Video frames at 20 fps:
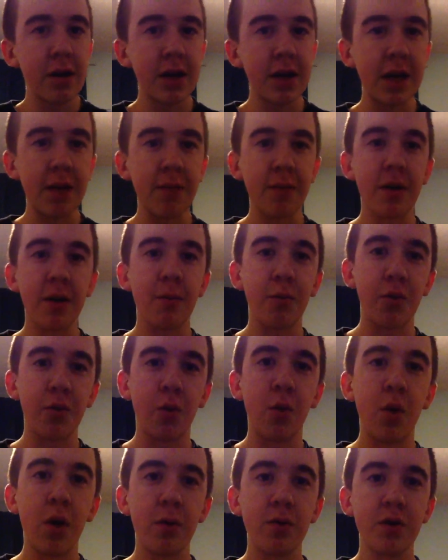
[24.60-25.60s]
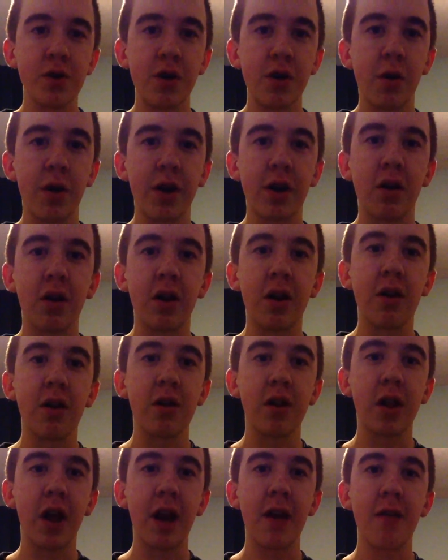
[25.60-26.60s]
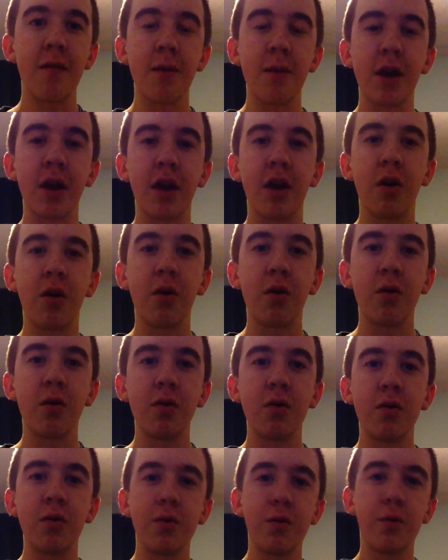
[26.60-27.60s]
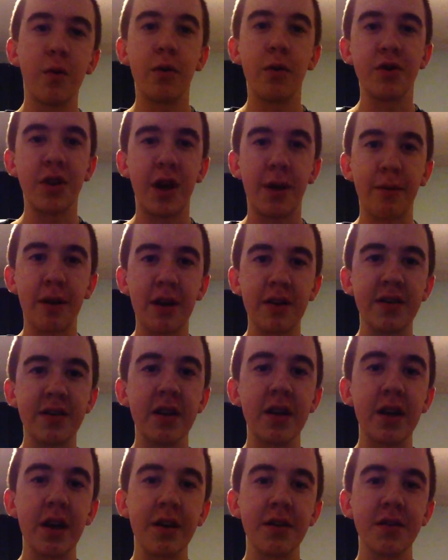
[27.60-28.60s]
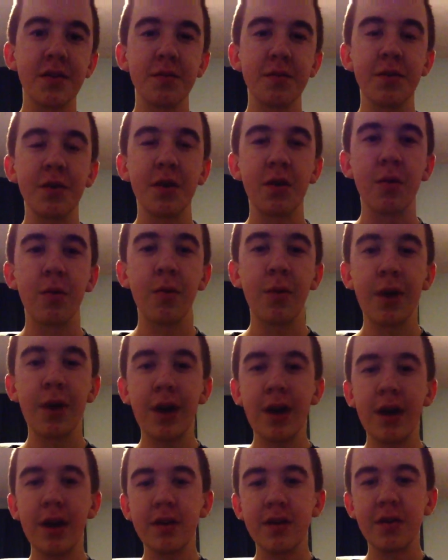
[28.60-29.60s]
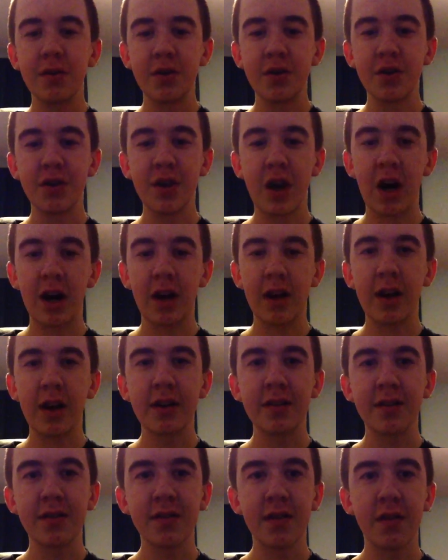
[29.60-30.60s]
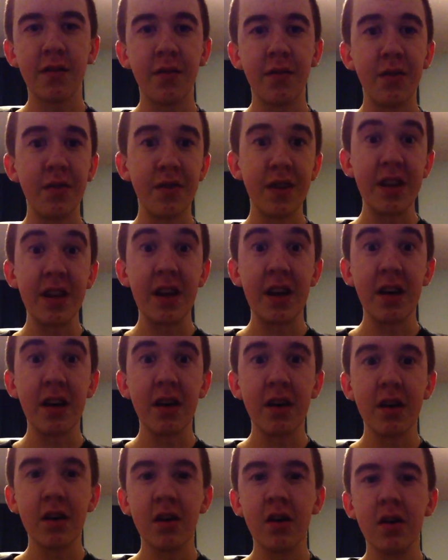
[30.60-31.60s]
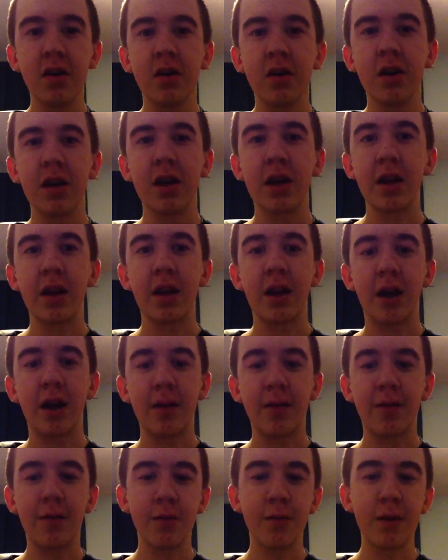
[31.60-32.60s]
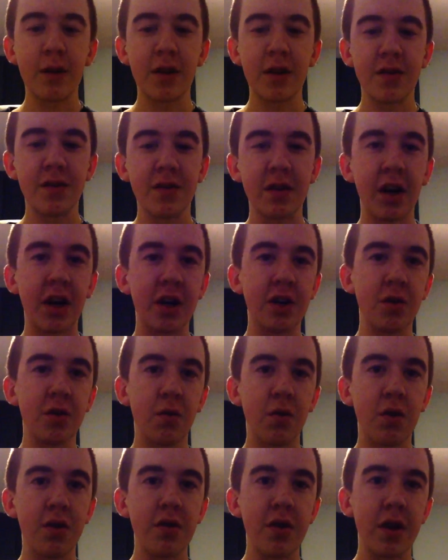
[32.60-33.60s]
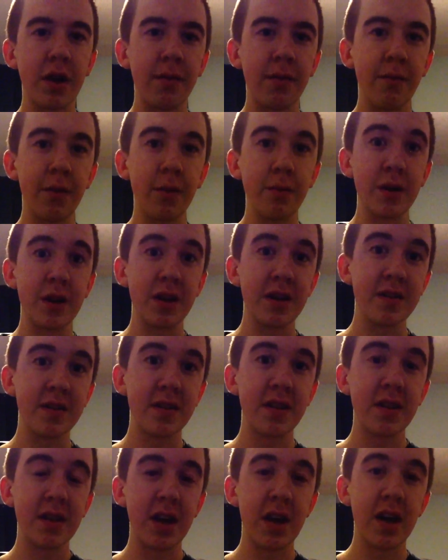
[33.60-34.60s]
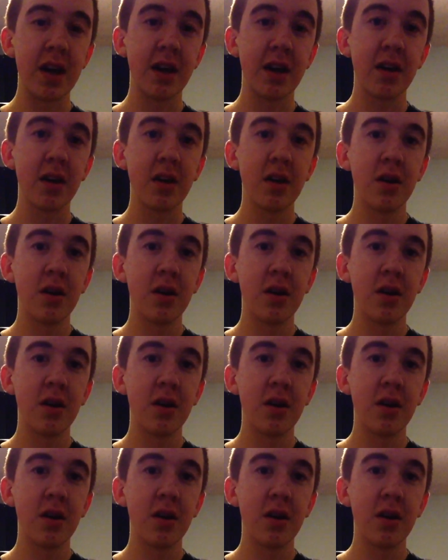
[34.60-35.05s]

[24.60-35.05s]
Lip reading: keeping up with what was going on there and letting everybody know what was happening at CES. So these are just the highlights of today. And I'm filming this, in case you're wondering, I'm filming this today,